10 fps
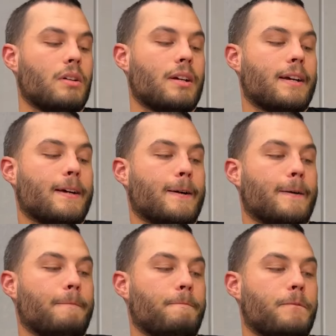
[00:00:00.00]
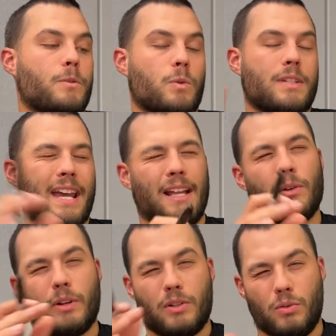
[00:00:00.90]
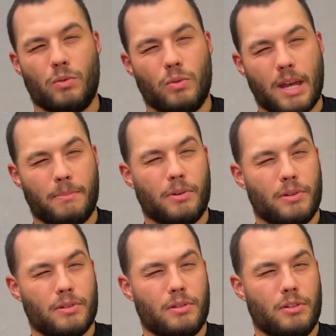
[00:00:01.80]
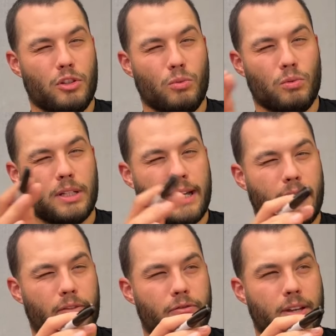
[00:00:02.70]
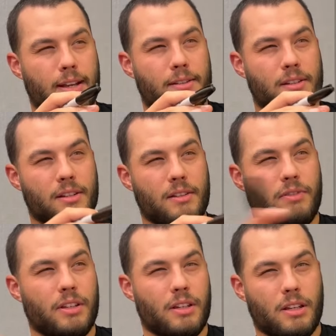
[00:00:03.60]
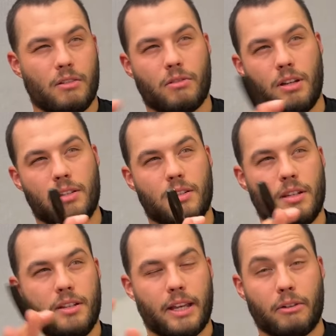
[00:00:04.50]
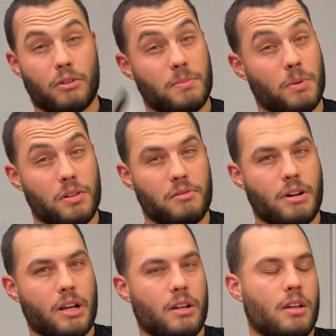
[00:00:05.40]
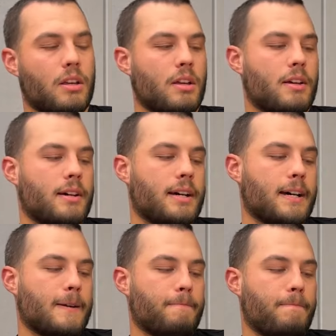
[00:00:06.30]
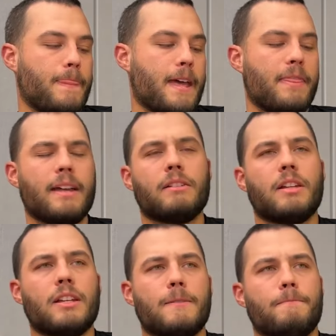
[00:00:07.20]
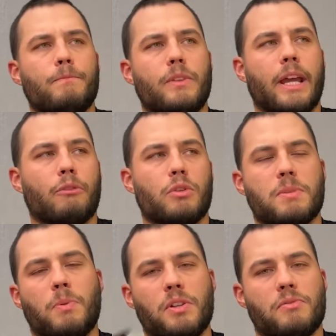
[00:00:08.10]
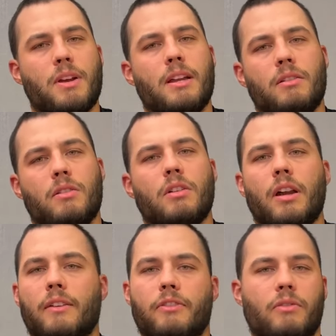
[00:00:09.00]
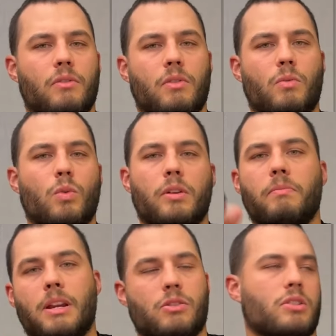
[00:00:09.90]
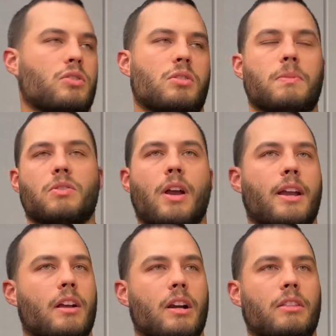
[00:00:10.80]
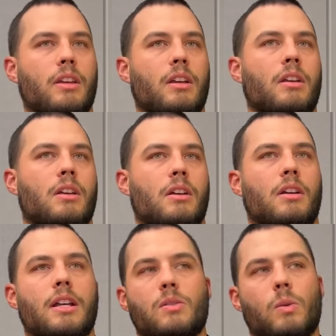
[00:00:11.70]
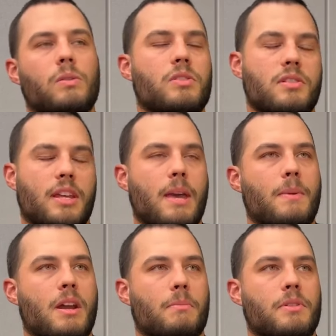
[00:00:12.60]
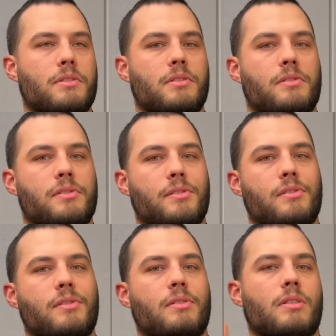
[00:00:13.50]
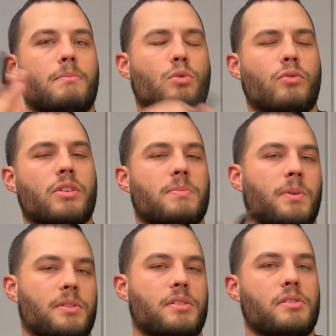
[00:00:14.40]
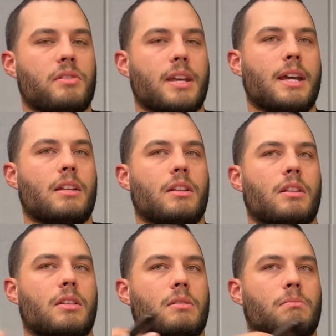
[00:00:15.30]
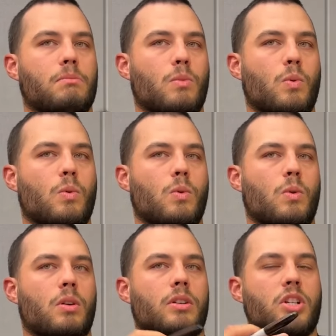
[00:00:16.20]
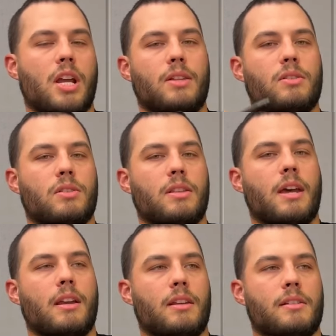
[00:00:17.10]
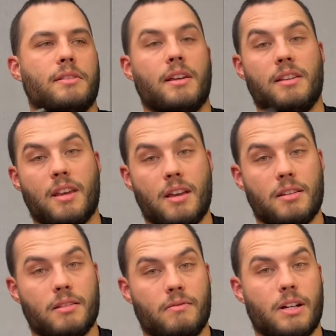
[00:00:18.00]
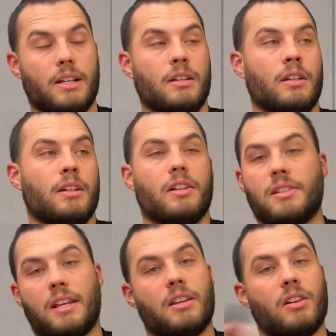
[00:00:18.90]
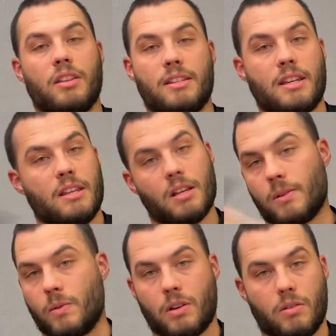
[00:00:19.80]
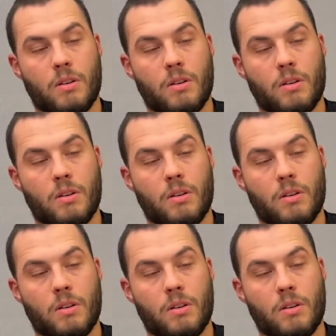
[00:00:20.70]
to tailor it to that person, you will have a significant increase in like response rate. And that like response rate, kind of what metrics should you be tracking kind of thing, it's all just a game of numbers. So the more responses you get, the more chances that is a yes, right? Because they can either say yes or no.